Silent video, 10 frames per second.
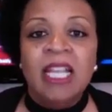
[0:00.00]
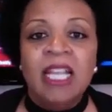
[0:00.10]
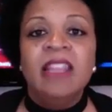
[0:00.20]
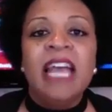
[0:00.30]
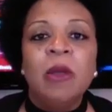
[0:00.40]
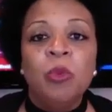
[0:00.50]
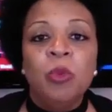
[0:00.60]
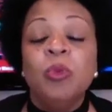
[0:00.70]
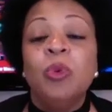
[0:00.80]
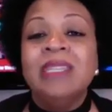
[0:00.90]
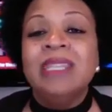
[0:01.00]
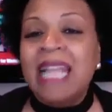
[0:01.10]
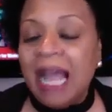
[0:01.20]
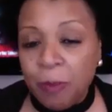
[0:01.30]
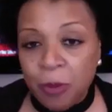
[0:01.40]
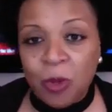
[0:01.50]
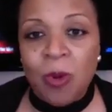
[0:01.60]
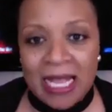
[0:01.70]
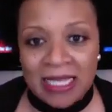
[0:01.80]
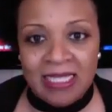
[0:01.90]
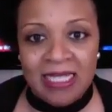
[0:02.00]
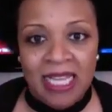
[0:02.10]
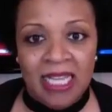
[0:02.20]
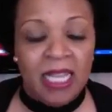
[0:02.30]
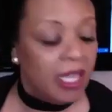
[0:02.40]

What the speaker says: that we will not procrastinate,